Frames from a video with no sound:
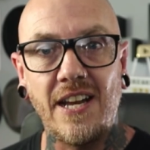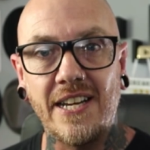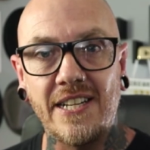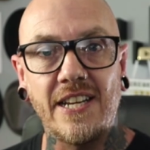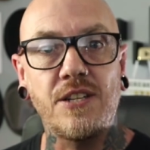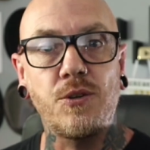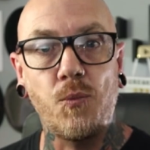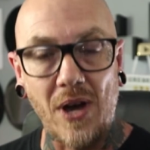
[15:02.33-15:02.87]
I'd
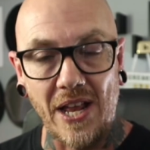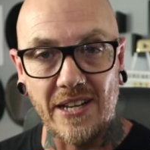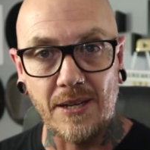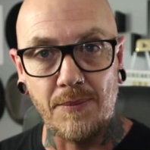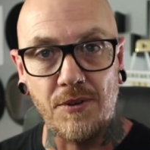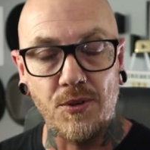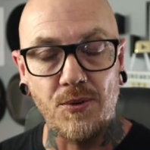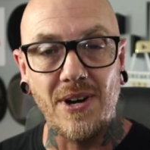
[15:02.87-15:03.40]
like to
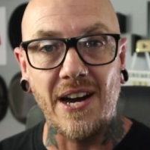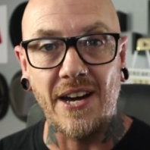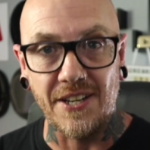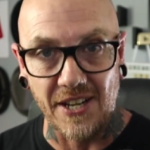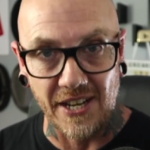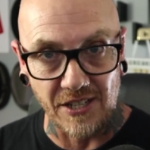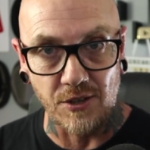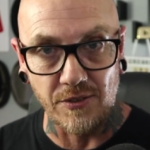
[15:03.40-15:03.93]
welcome you,
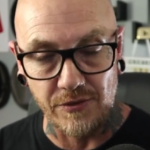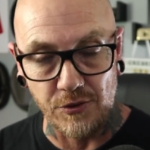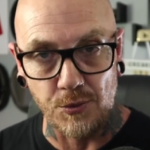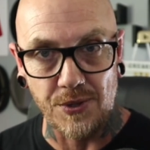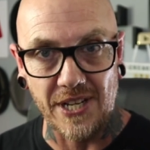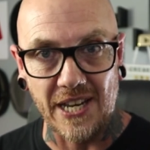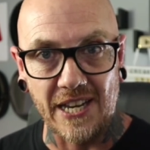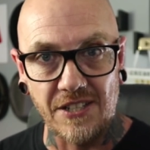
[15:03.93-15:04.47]
and I look
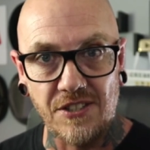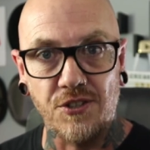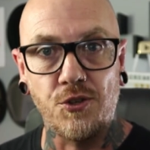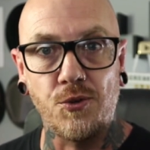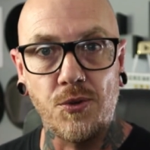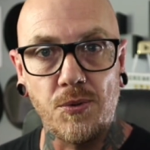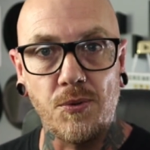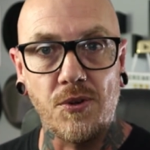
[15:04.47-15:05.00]
forward to getting to
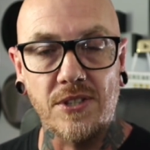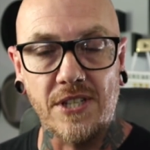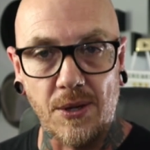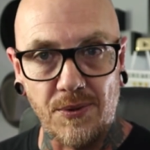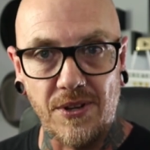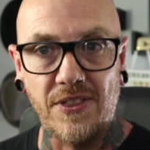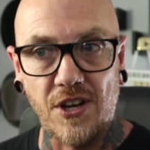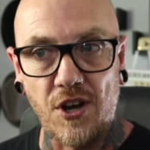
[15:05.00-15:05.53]
know you all
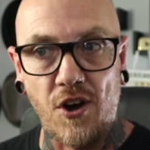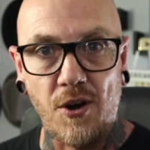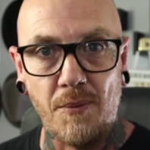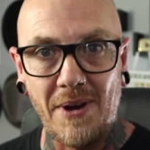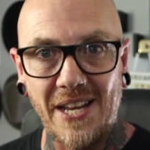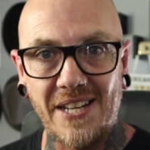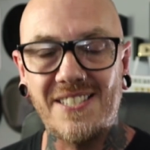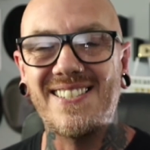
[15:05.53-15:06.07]
down in the
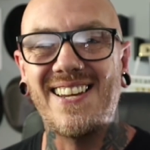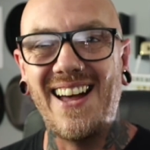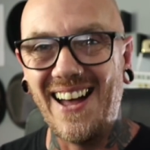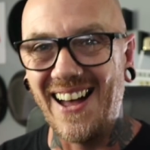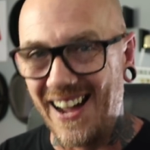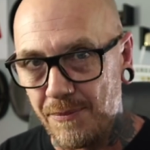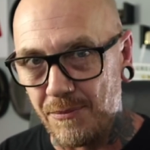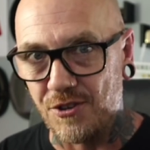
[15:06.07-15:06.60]
comments.
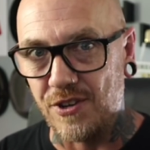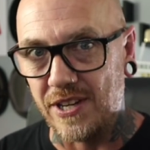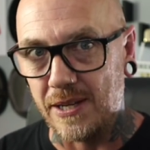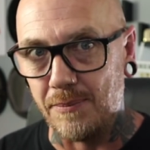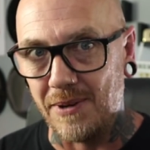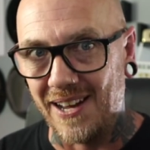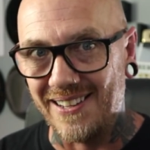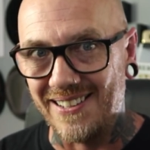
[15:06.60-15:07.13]
I'm the Creaky
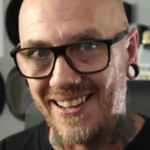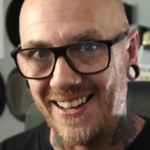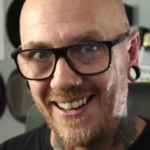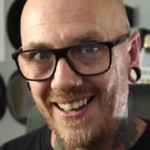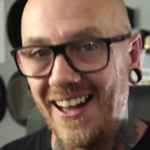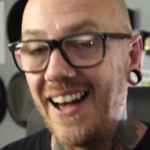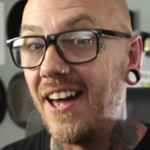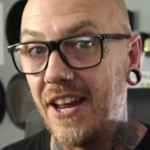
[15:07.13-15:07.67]
Blinder,
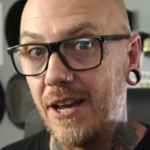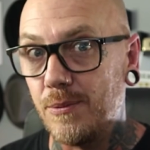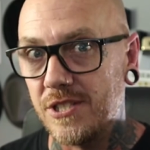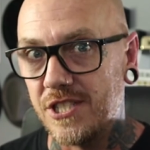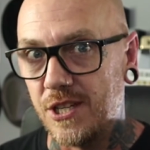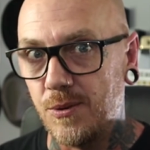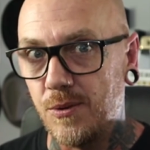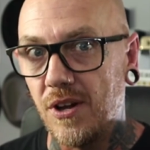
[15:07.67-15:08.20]
and I will
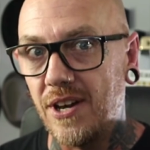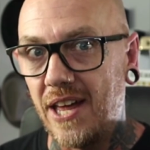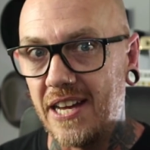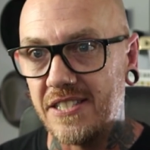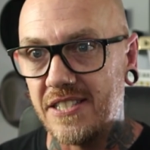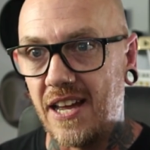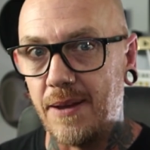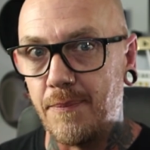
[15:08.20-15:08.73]
see you all
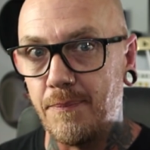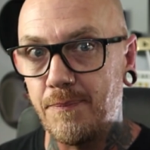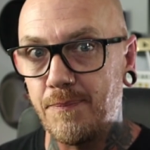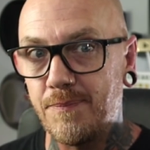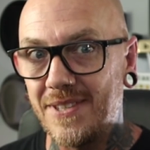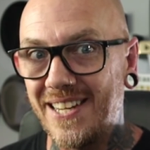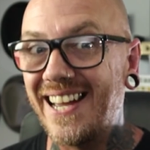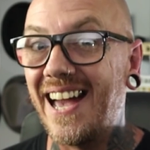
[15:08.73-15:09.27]
next time.
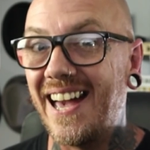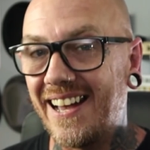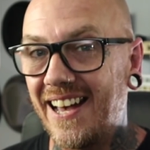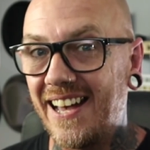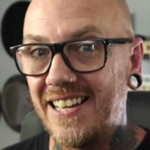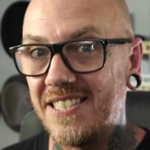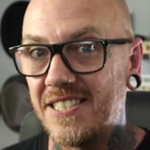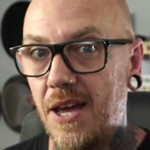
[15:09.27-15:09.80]
Take care,
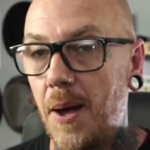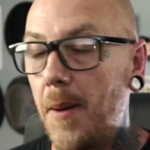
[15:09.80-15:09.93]
guys.